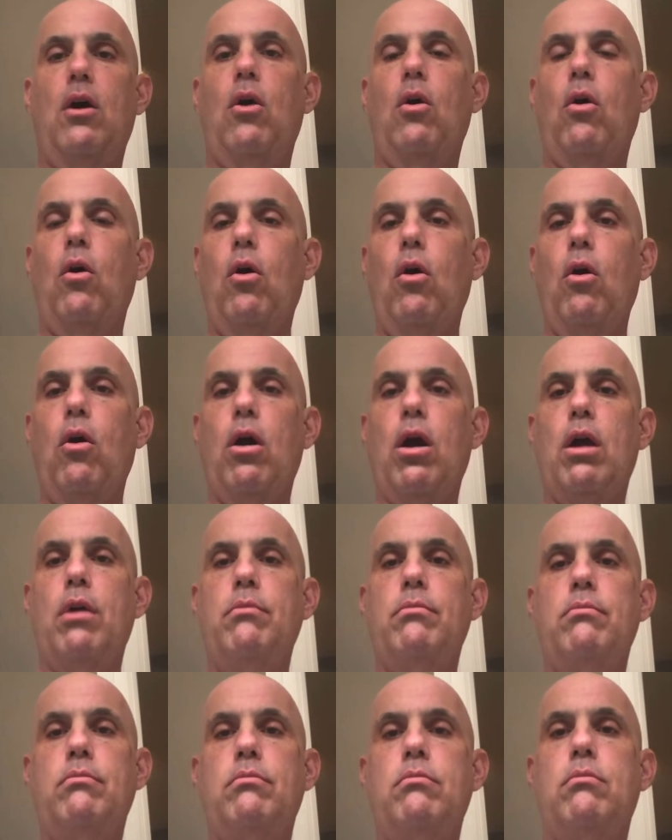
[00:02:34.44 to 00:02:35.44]
Or
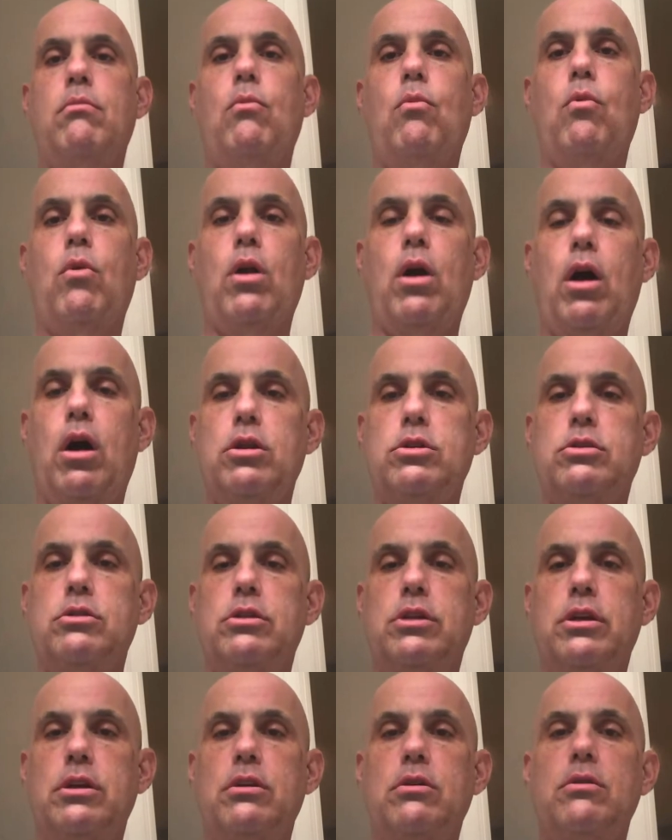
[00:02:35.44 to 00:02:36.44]
what I also
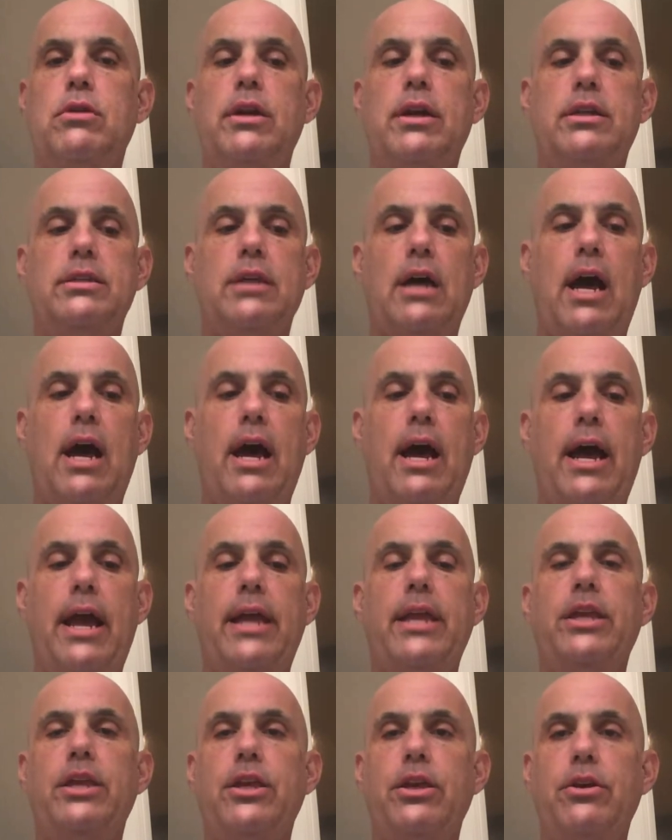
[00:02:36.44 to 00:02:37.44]
do is I
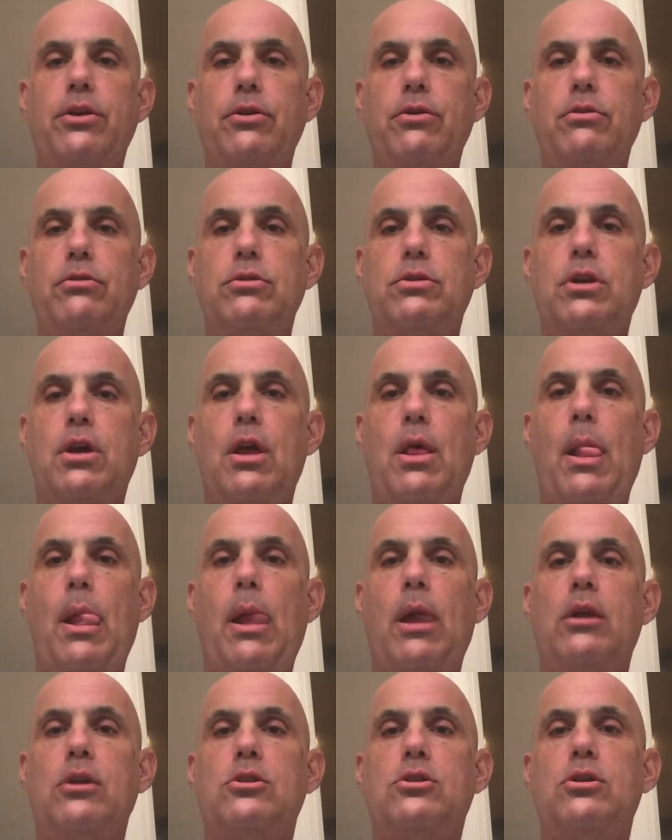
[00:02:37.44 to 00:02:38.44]
use
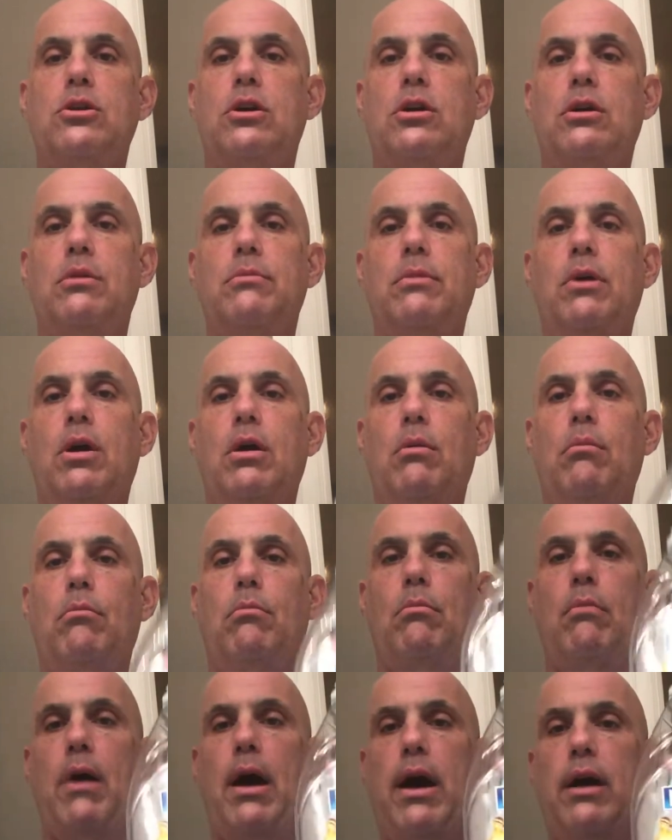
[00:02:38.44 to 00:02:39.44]
some
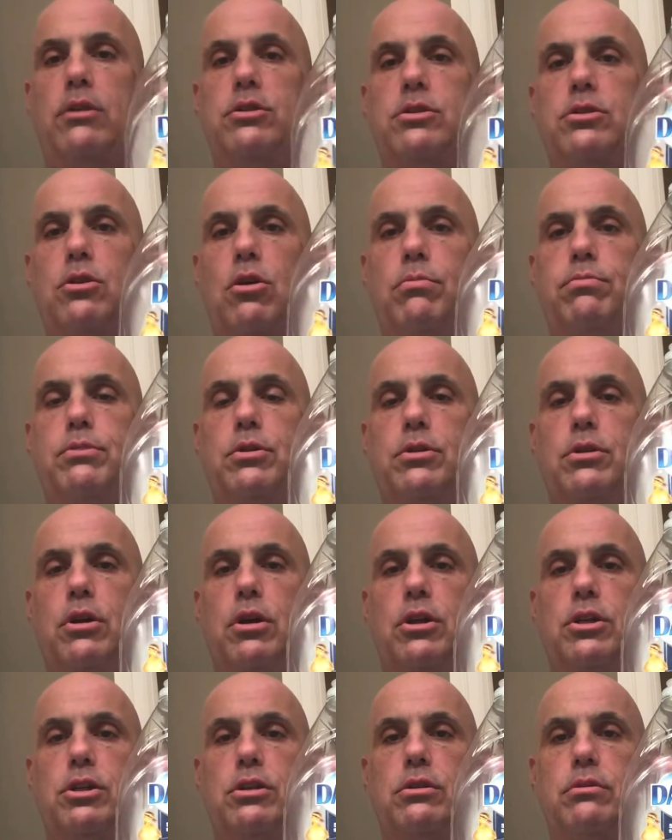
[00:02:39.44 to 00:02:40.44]
mild soap
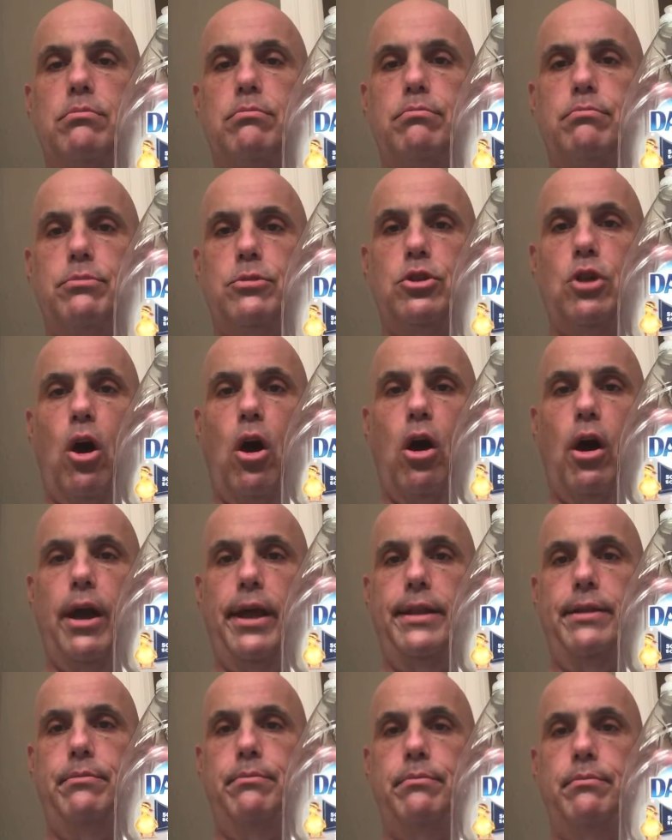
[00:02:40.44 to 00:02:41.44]
detergent,
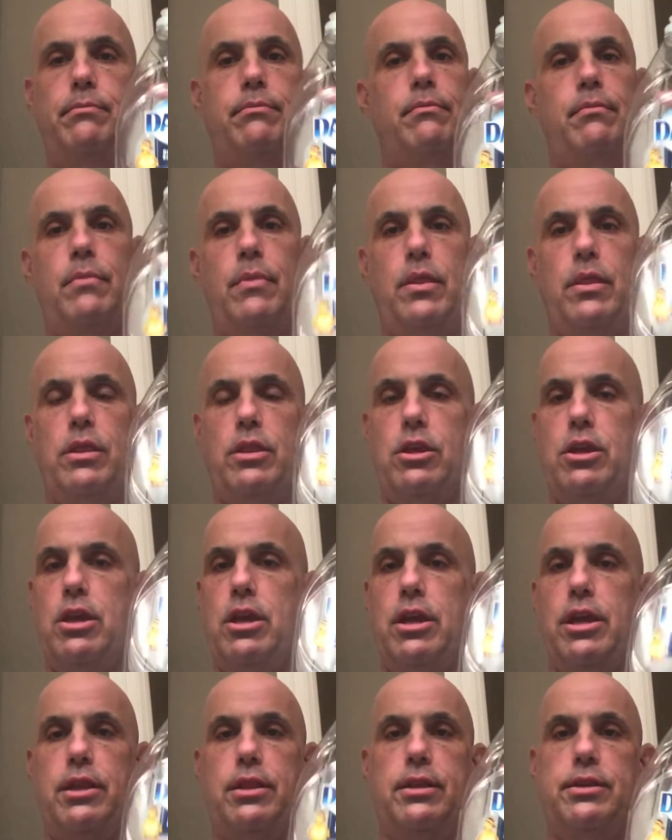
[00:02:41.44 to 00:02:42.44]
Dawn. You can
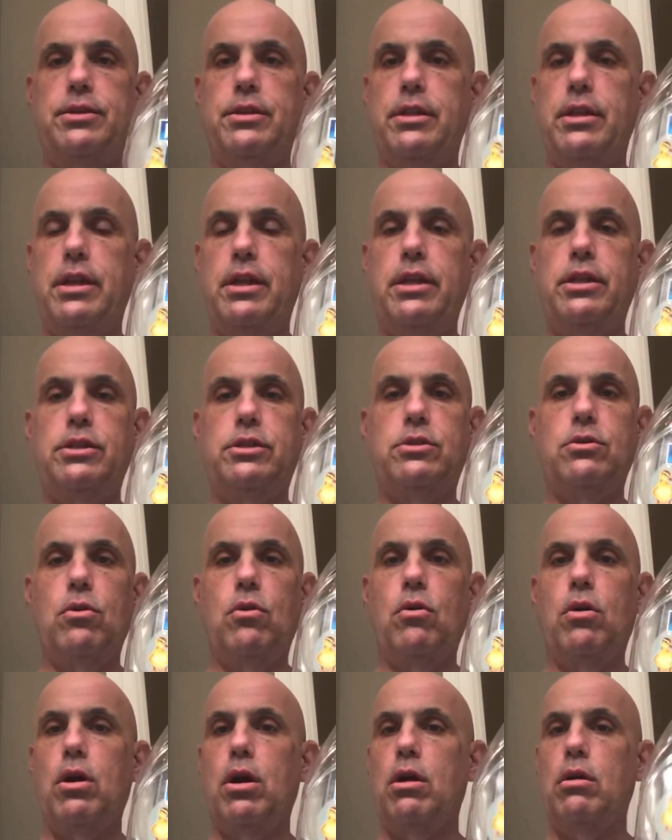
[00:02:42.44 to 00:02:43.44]
get this at any
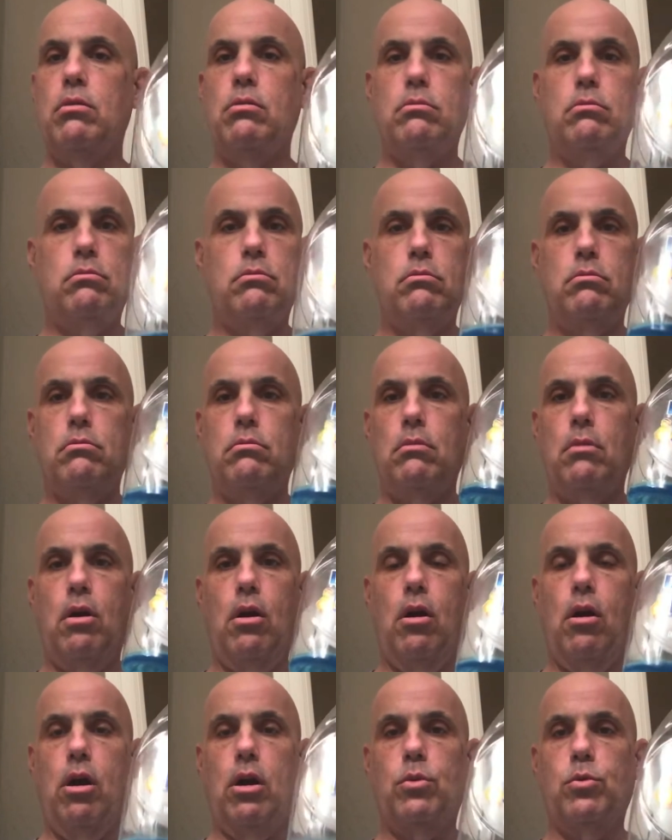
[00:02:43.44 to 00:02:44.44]
store,
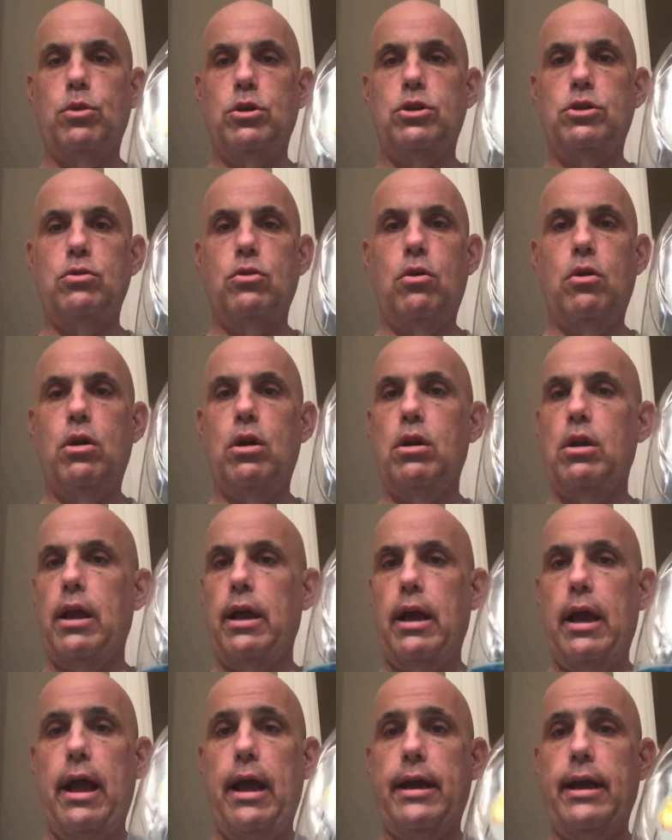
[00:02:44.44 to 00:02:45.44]
hardware store. Like
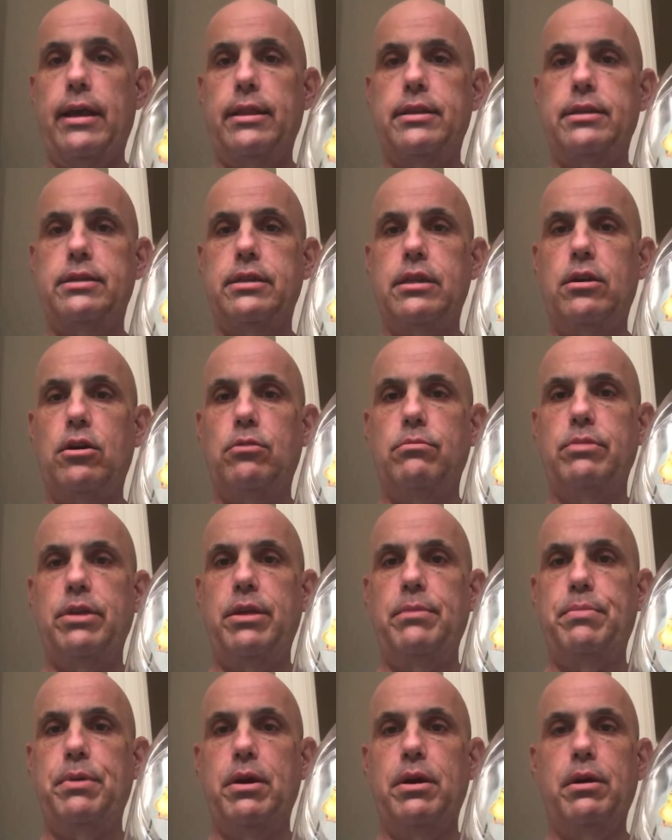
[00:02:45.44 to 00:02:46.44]
I got this at Home
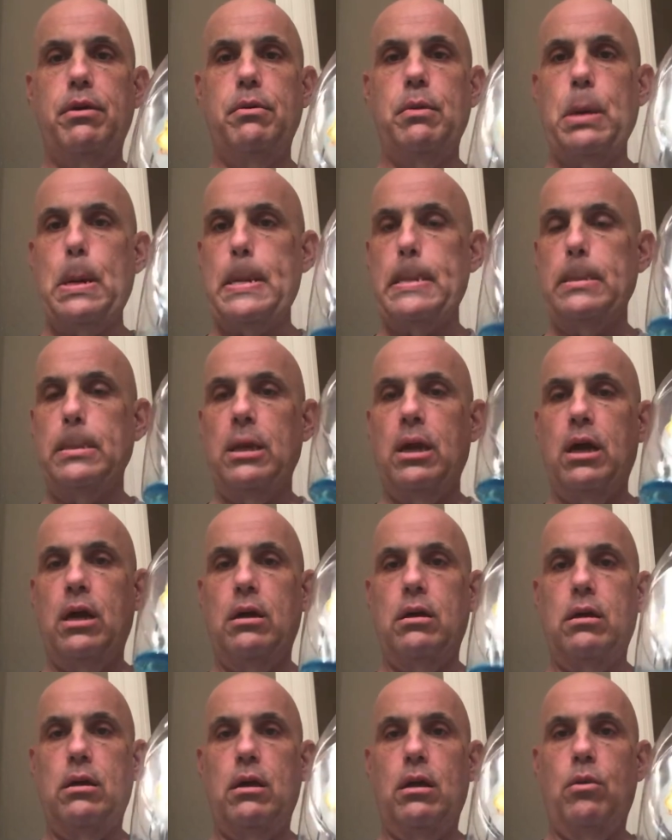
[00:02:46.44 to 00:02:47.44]
Depot
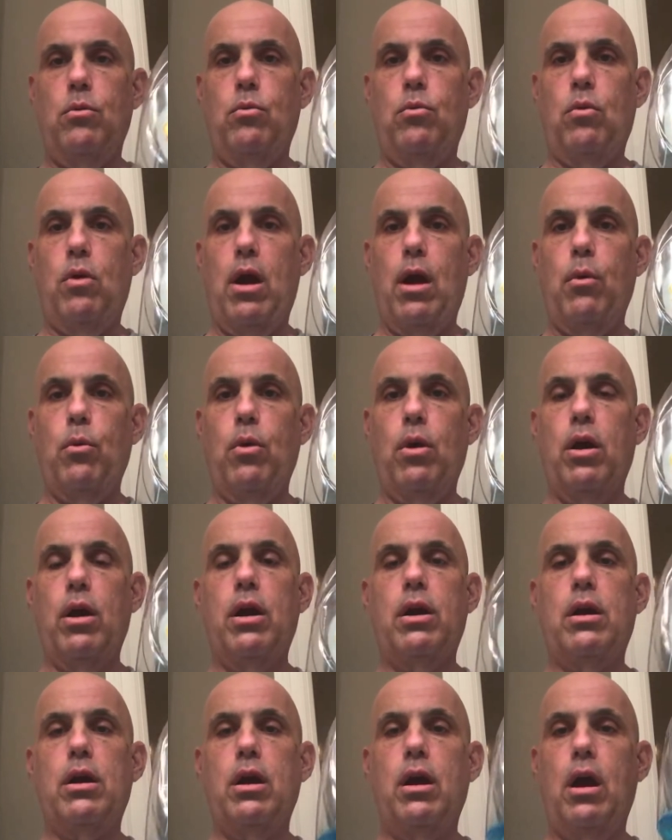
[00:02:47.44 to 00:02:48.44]
where I
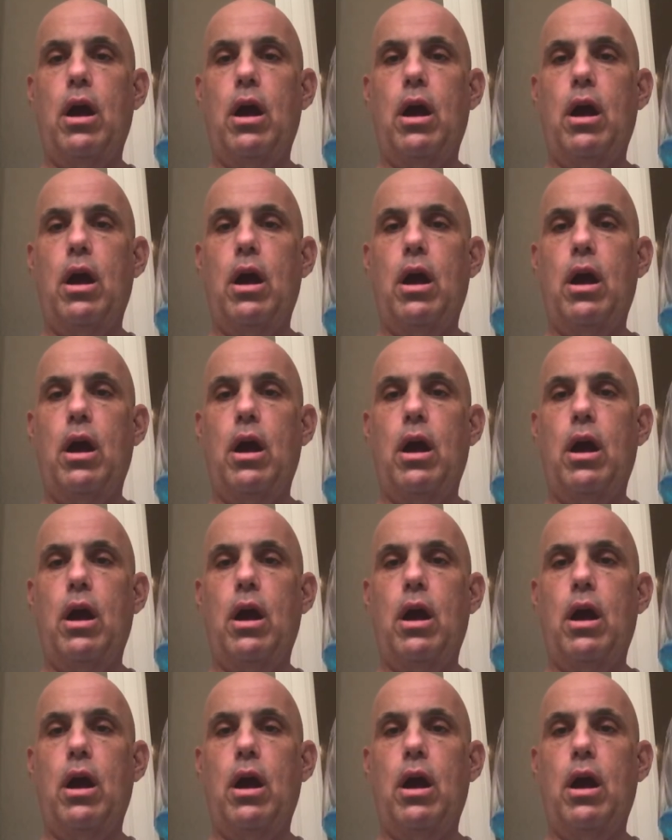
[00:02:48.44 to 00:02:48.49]
work.